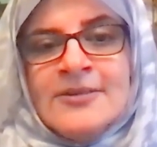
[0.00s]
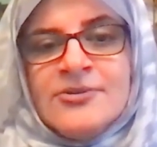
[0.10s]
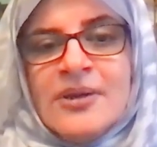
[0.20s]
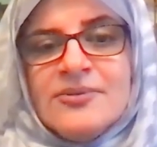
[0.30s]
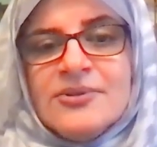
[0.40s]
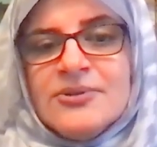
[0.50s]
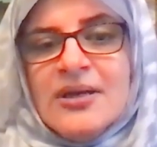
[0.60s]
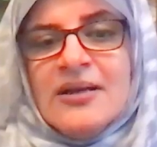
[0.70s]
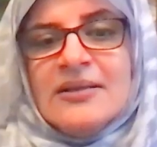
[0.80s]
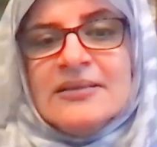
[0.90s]
Throughout the
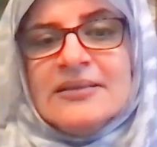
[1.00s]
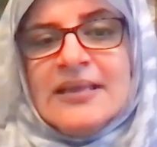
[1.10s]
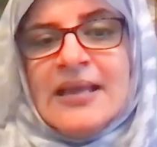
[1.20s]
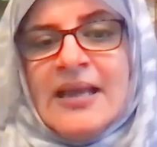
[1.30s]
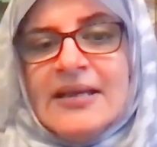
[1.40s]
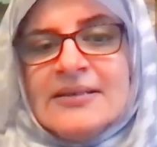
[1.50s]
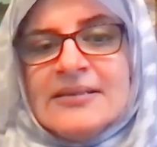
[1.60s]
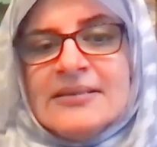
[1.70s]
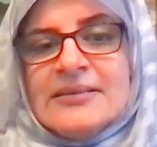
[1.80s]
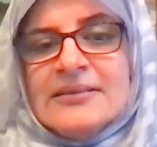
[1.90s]
Quran, the
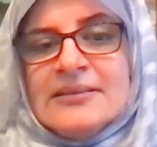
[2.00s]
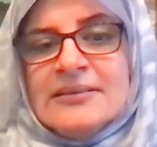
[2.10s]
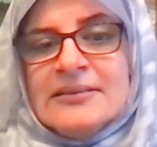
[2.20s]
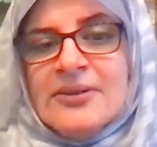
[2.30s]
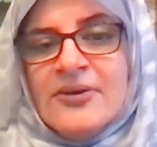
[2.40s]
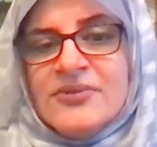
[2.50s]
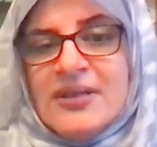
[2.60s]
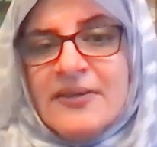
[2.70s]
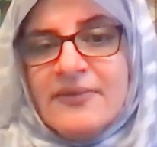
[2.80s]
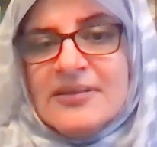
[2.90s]
act of
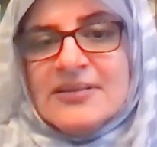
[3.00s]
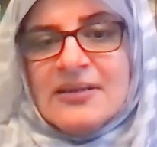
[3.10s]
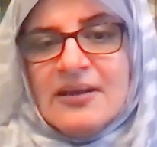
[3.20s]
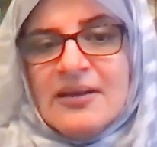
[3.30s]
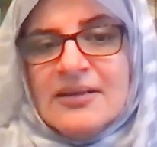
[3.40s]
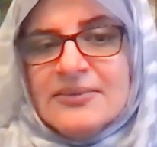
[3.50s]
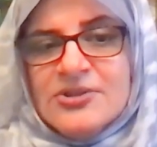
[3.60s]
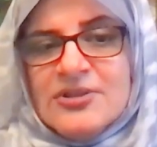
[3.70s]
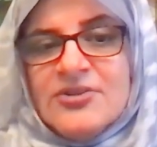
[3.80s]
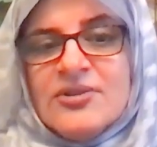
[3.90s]
giving zakat,
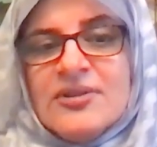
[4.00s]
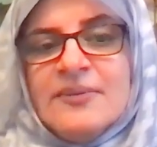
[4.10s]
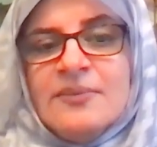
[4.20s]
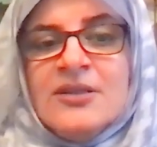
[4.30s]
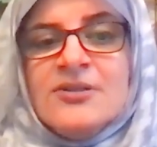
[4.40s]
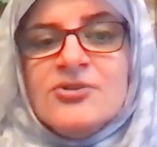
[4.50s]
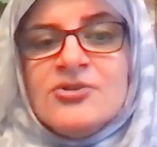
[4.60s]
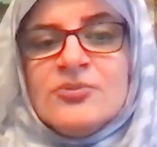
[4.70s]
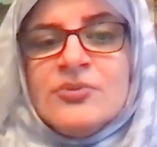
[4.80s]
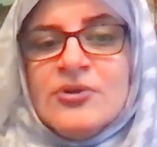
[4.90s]
which literally means
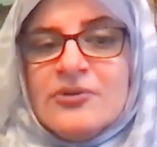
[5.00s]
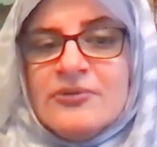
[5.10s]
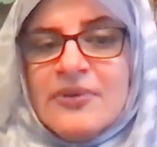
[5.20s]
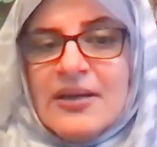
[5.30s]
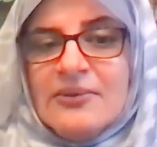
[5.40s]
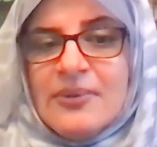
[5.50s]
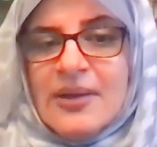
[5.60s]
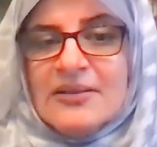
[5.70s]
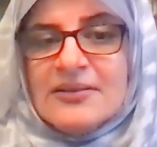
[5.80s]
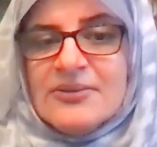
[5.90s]
to purify
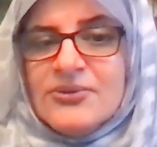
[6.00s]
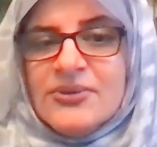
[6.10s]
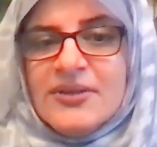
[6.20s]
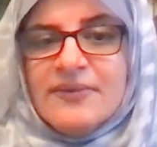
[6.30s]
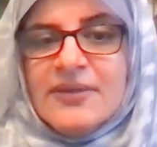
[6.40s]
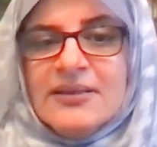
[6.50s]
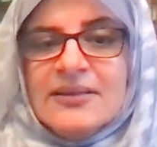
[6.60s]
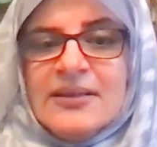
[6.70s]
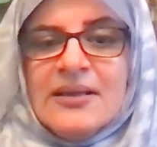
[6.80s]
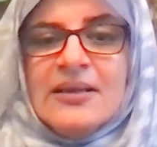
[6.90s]
wealth through giving,
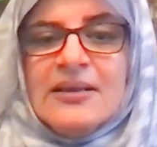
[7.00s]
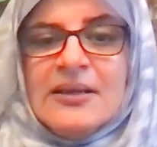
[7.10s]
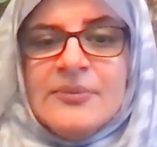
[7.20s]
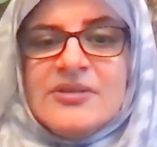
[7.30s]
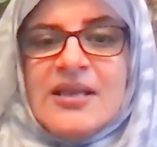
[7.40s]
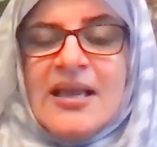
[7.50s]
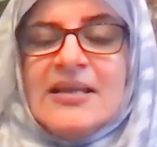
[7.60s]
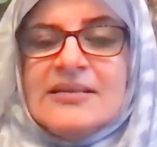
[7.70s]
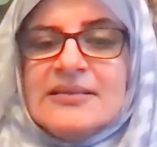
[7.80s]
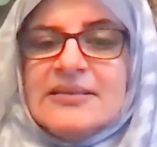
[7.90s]
comes
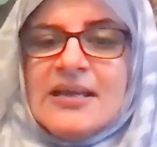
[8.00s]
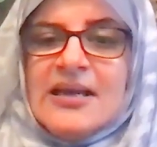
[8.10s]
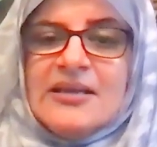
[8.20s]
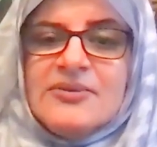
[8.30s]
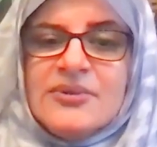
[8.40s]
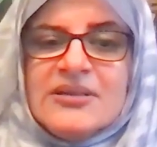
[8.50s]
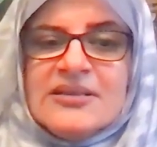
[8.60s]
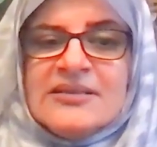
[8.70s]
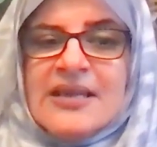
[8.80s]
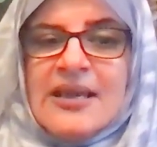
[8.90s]
hand in hand with
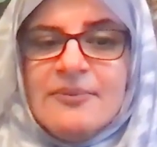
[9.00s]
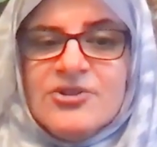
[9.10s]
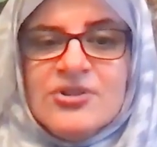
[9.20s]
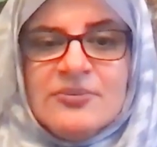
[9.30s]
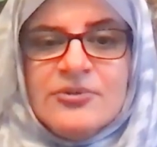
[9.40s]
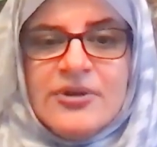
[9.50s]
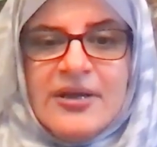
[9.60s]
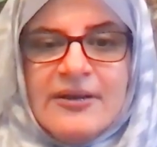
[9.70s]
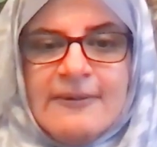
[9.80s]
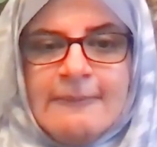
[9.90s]
establishing
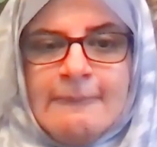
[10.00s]
prayer.